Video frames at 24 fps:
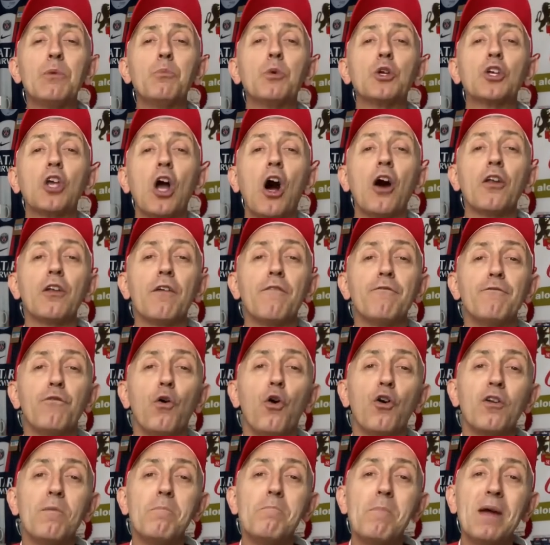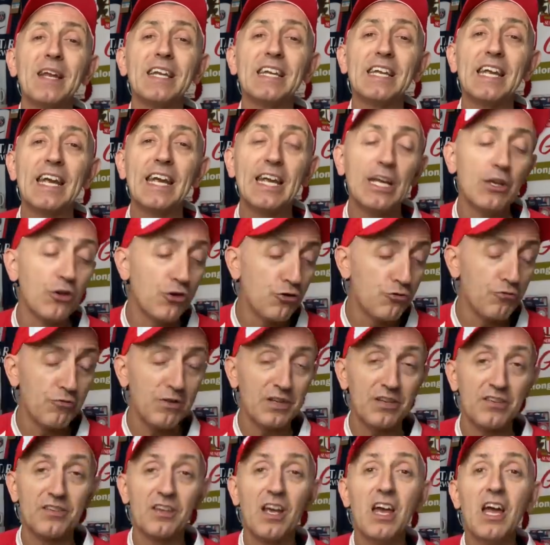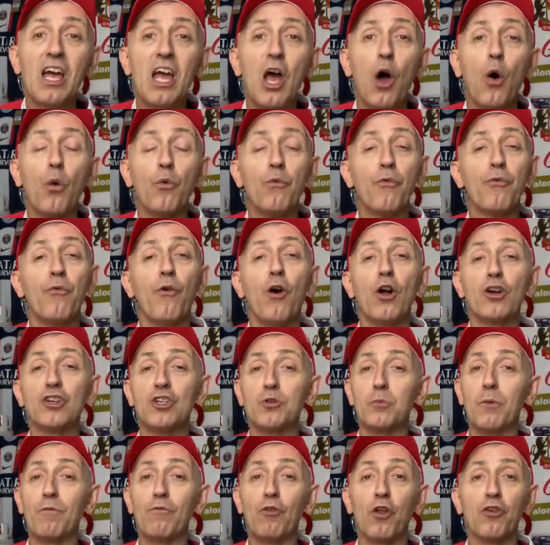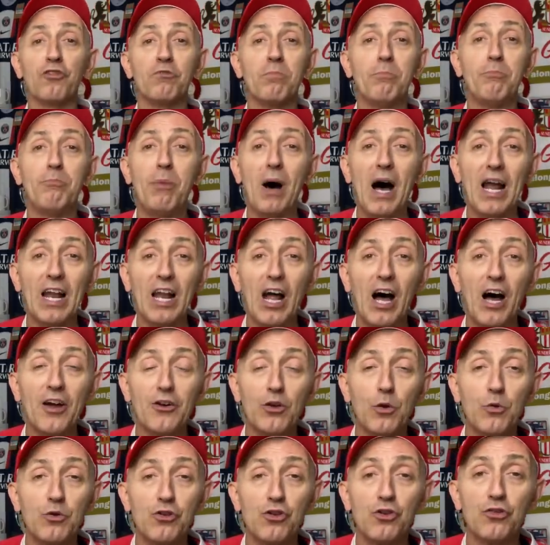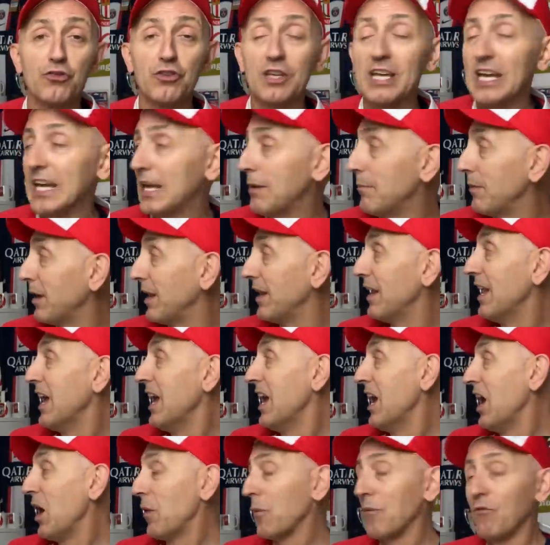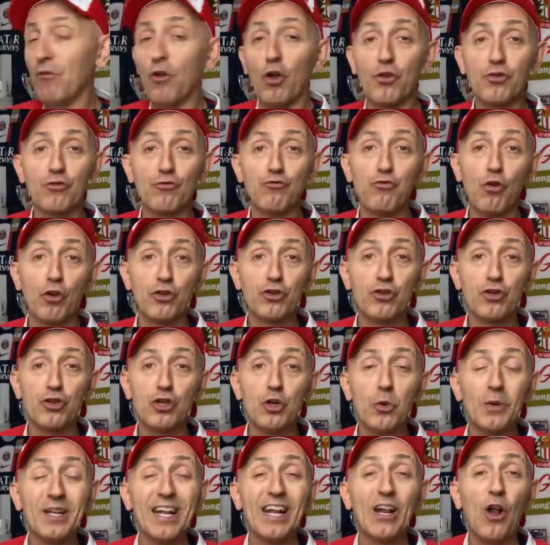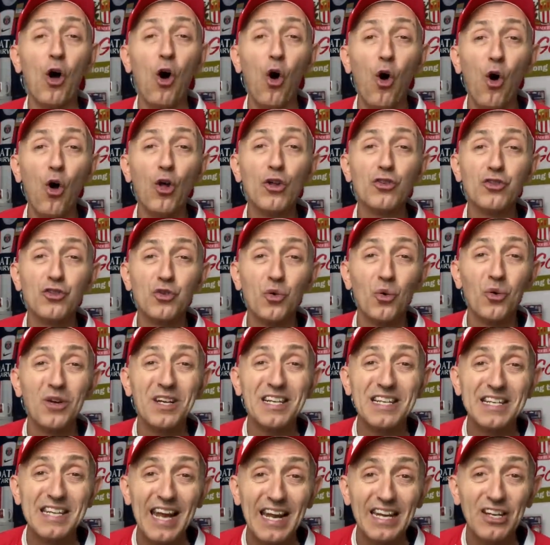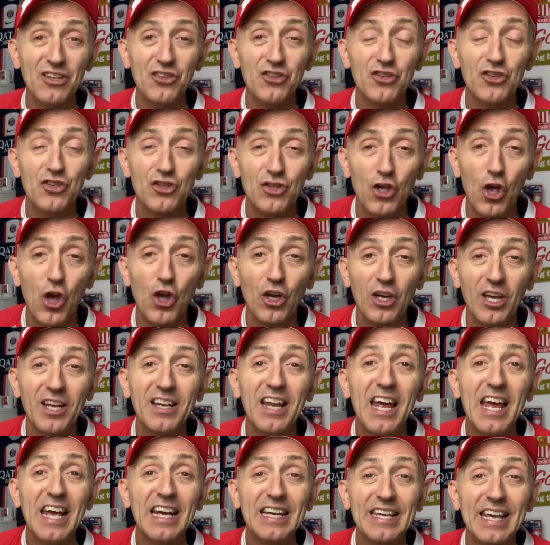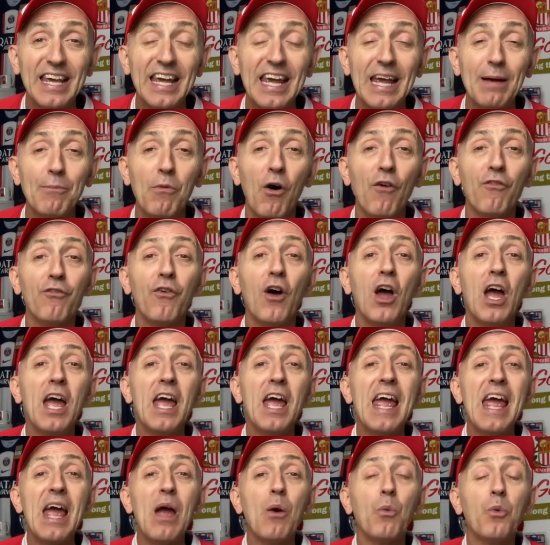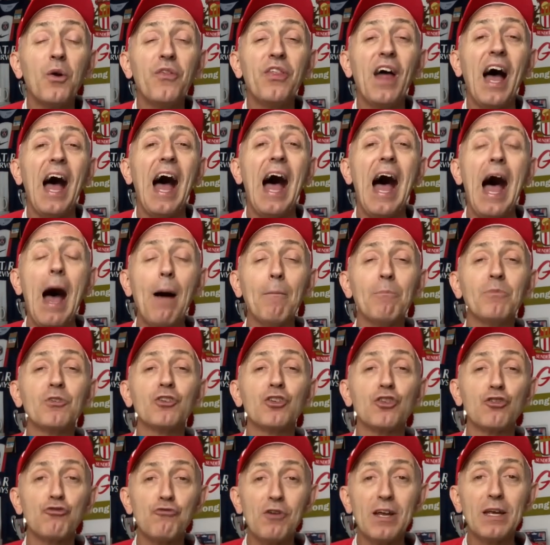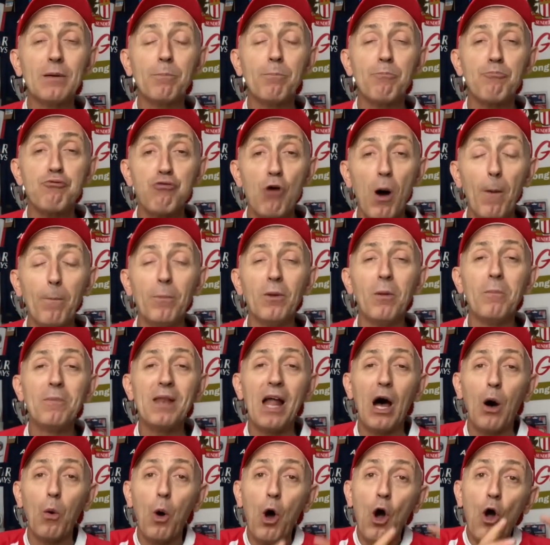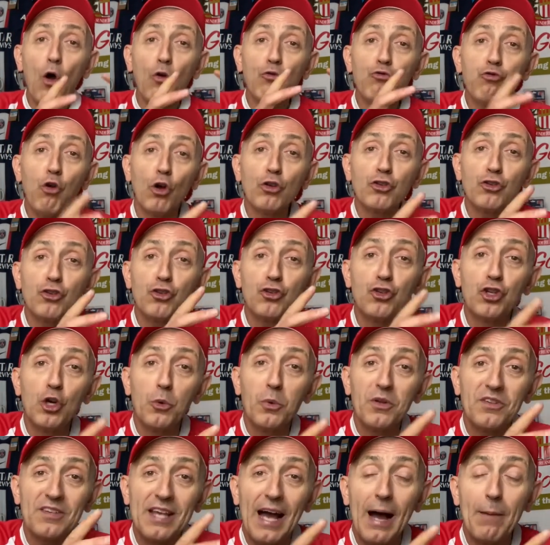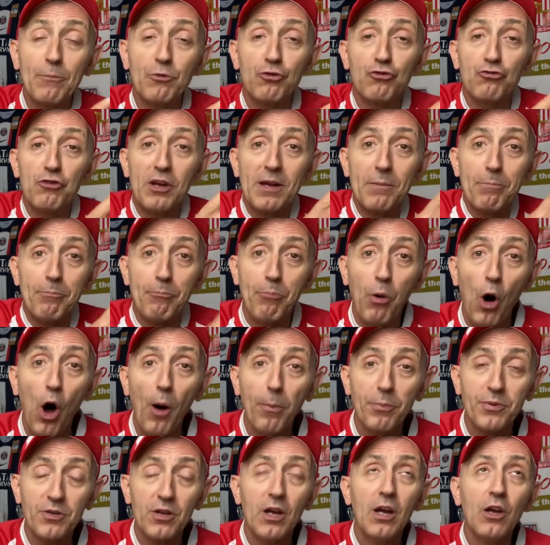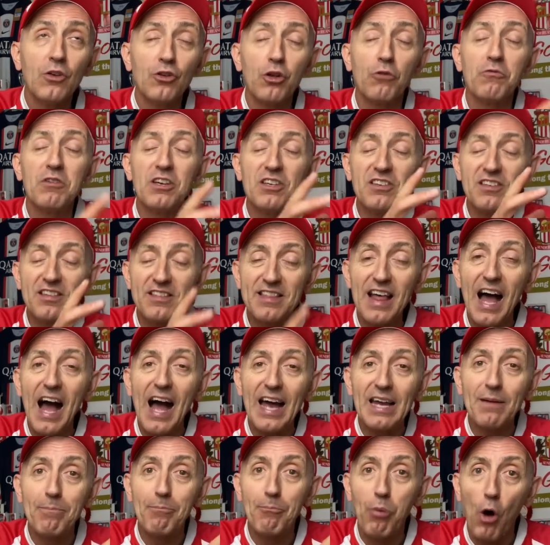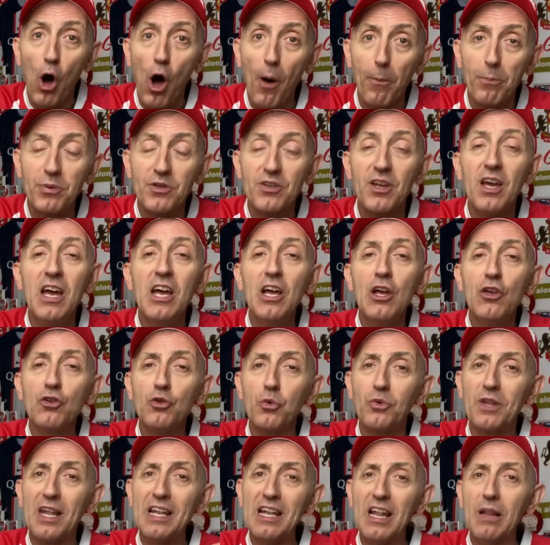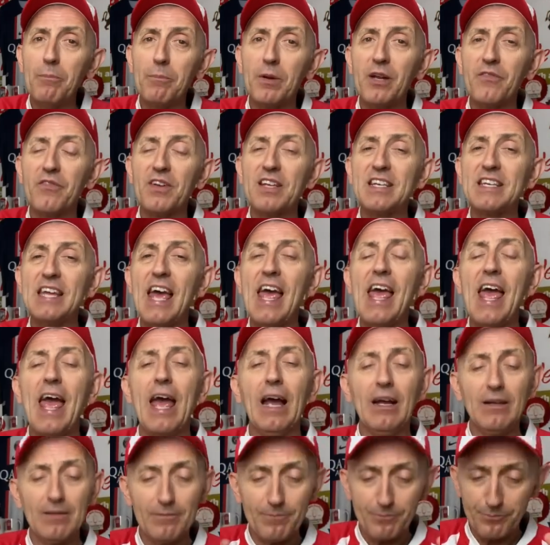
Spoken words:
We can't afford many injuries. Unfortunately, we've lost Ballard, who's just came in. We've lost Ross Stewart, and also Dennis Cirkin came off with a hamstring problem. Now, Ross Stewart's hamstring popped, so his thigh popped, so it was a little bit of a tear.